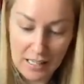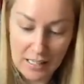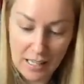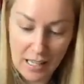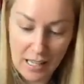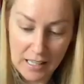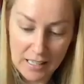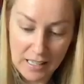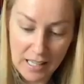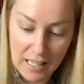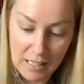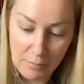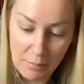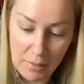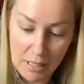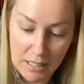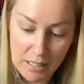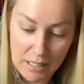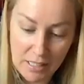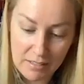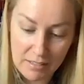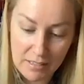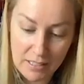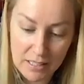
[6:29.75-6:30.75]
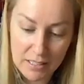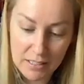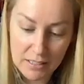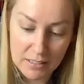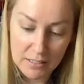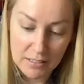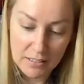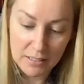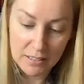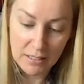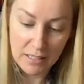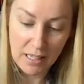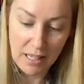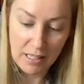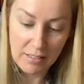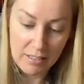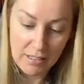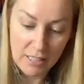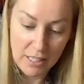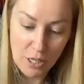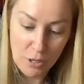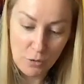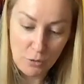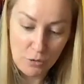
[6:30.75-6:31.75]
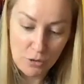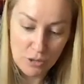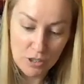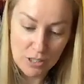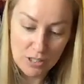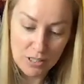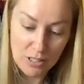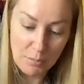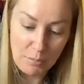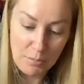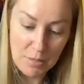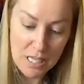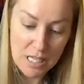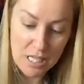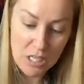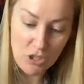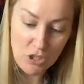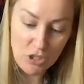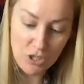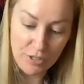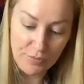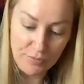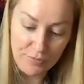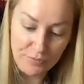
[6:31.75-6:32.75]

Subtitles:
I like being at the ocean, the beach,